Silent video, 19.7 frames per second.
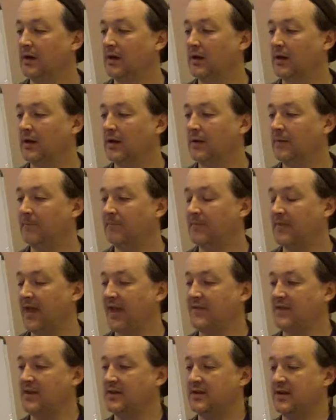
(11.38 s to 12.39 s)
And
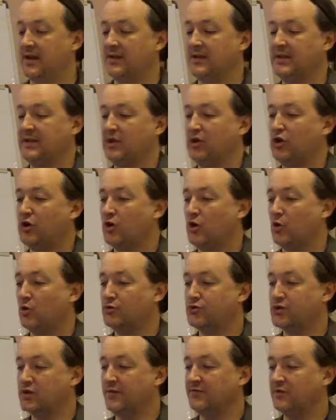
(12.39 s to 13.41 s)
then again, you can
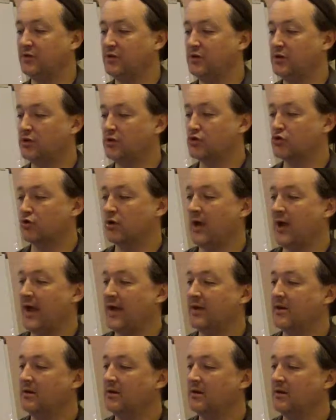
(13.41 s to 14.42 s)
hold shift or you can
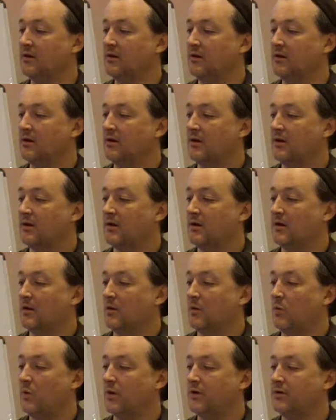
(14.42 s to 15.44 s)
drag
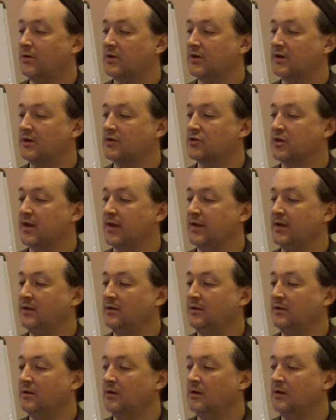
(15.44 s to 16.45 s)
while you're click
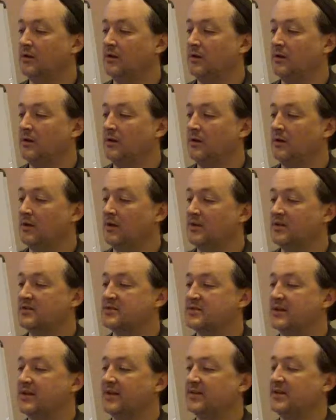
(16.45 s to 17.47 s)
dragging.
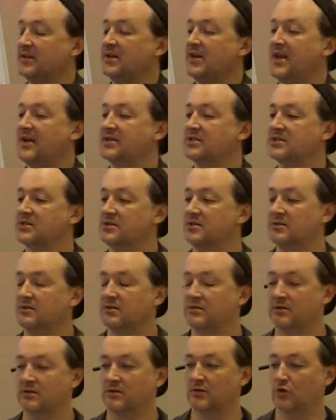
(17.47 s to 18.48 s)
Select the next
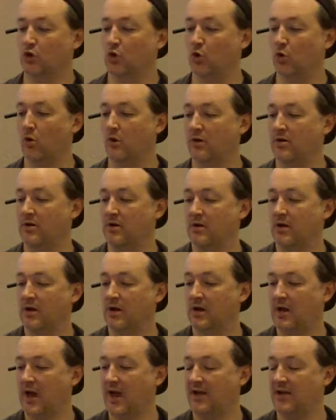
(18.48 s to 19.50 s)
chord.
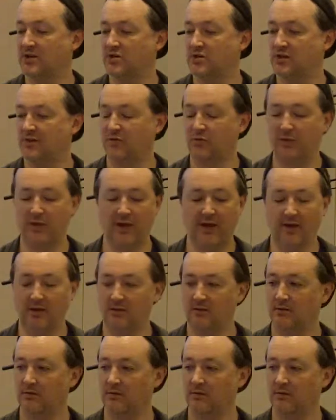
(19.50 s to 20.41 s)
I hit shift play.